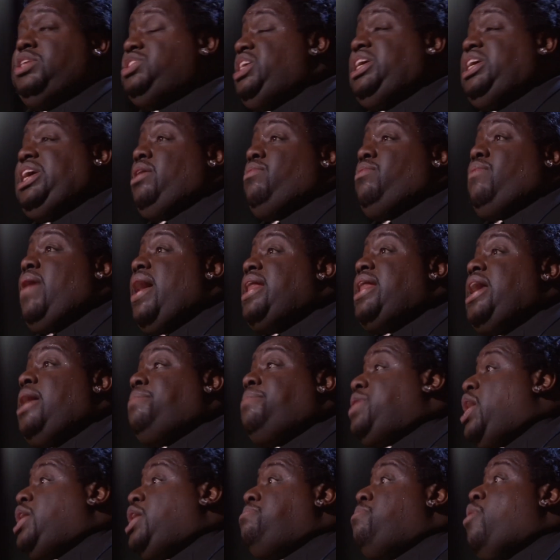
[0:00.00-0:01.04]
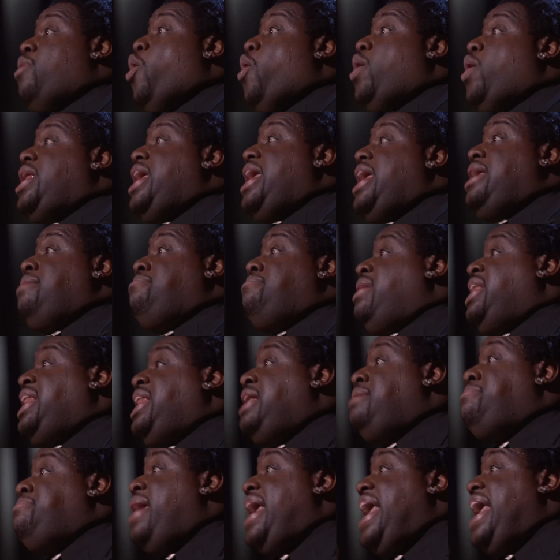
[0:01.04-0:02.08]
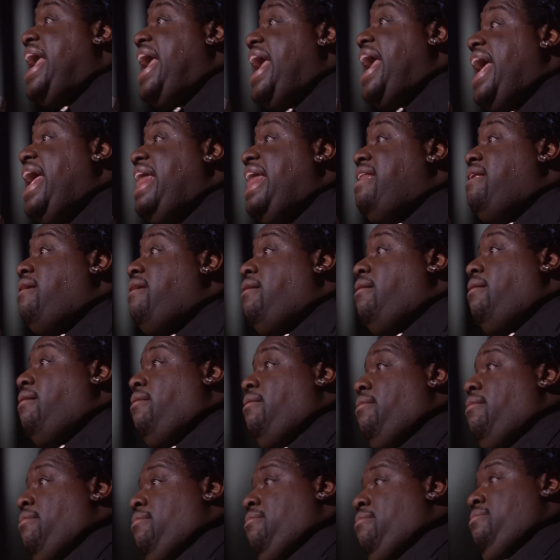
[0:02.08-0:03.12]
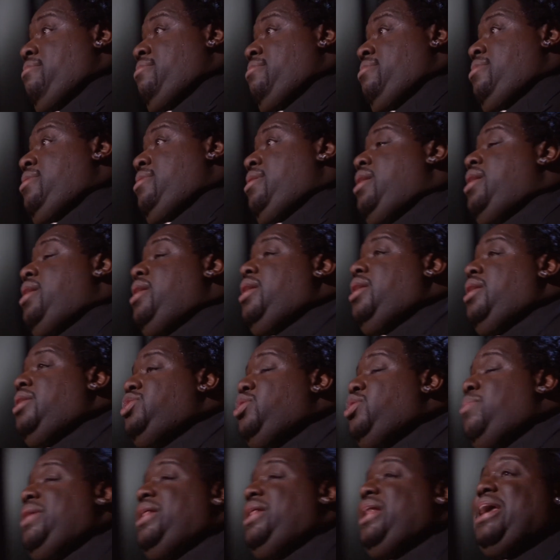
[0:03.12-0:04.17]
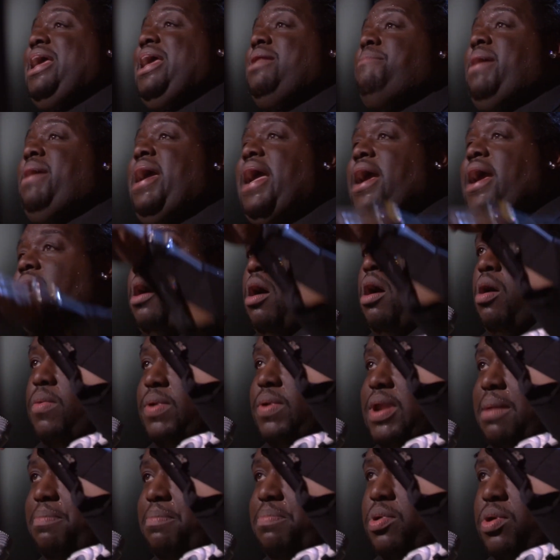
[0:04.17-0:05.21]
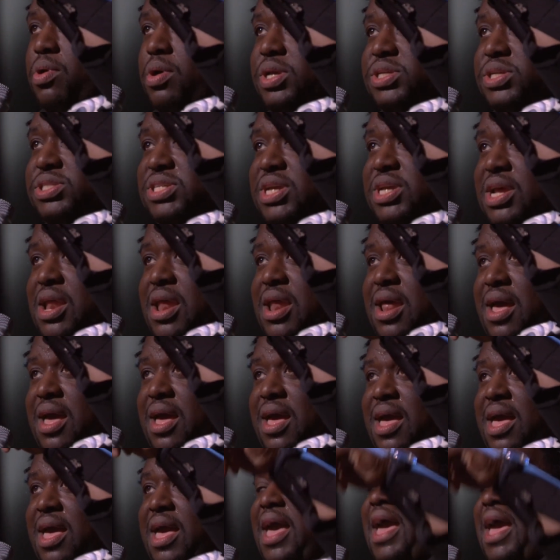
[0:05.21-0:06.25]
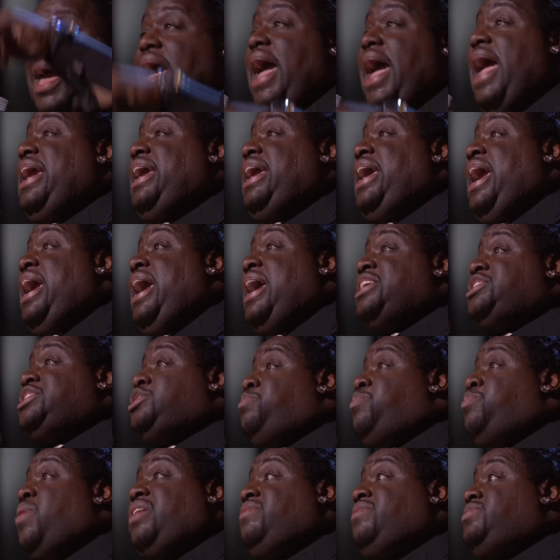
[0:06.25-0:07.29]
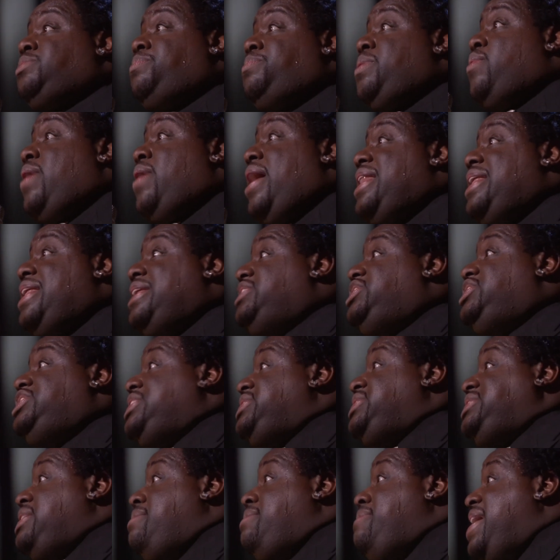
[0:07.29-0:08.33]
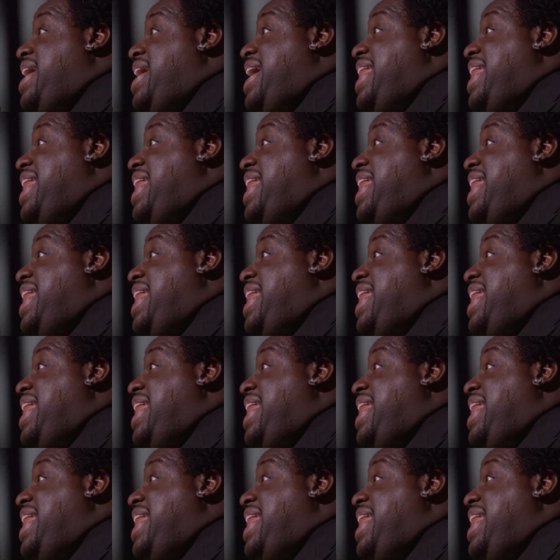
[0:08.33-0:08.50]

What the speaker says: She get right up. Good morning, Minute Man. You be getting mad, gone with that bullshit. Hey, kids, breakfast will be ready in just a